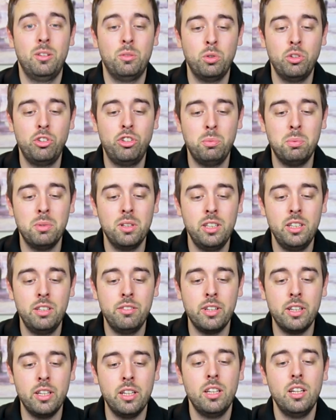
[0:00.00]
would you
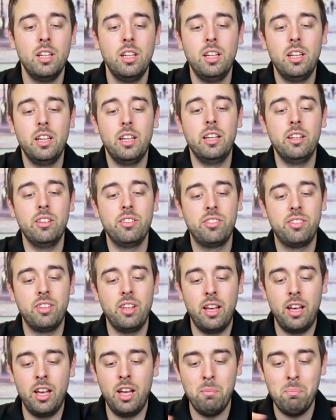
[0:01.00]
believe it? It's
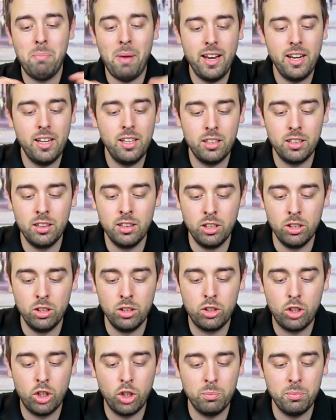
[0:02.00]
by a
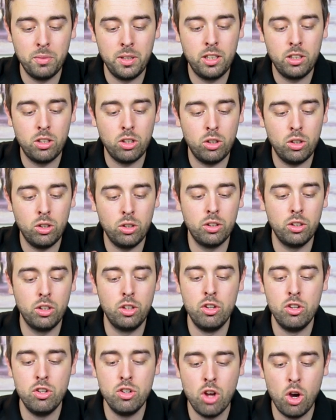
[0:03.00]
little company called
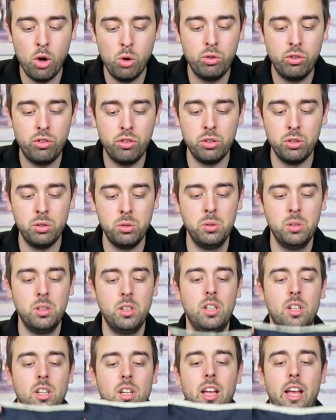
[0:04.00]
No2.
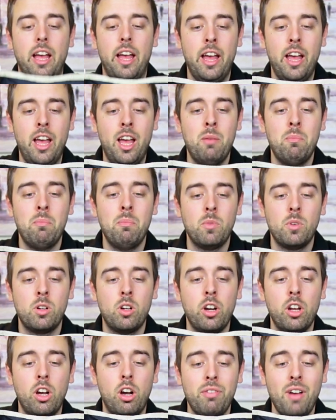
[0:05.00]

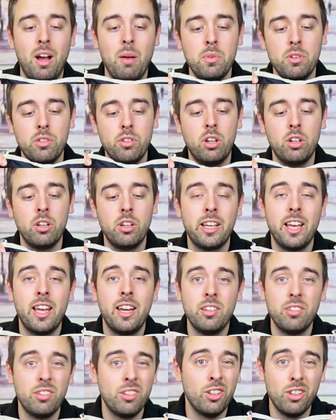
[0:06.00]
Got it off Amazon.
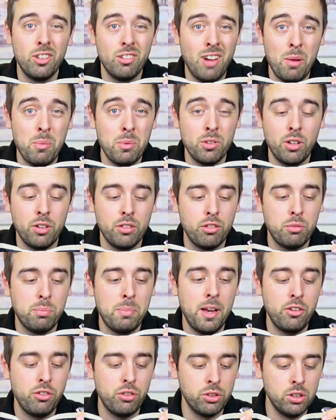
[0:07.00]
Again, it's another Amazon
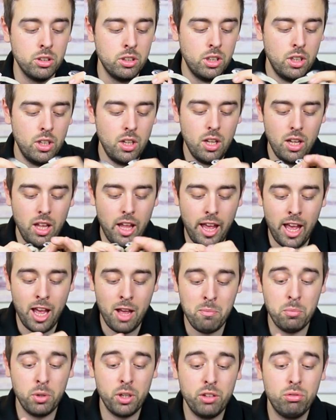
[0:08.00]
special,
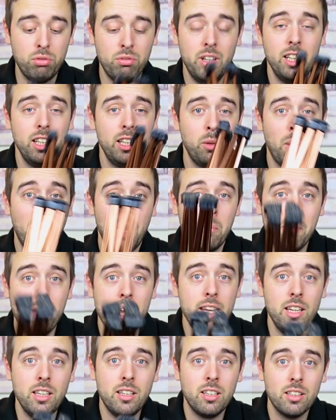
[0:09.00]
but it's really well
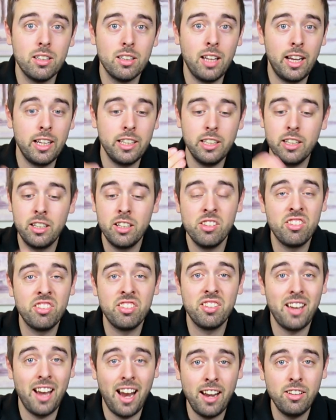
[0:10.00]
made. Like, you can
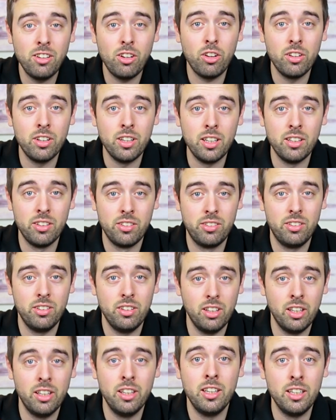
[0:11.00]
stand on this
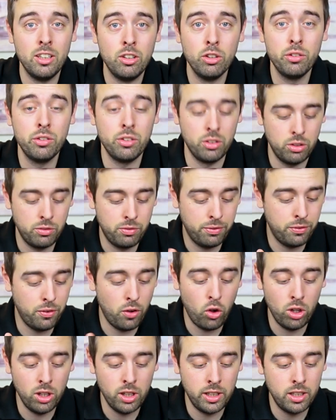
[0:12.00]
and it doesn't
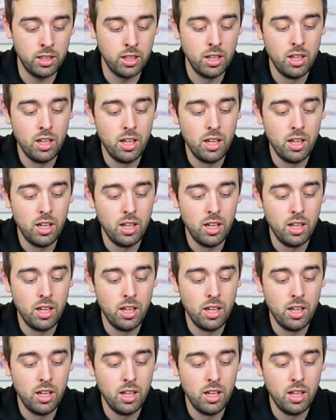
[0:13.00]
fall in.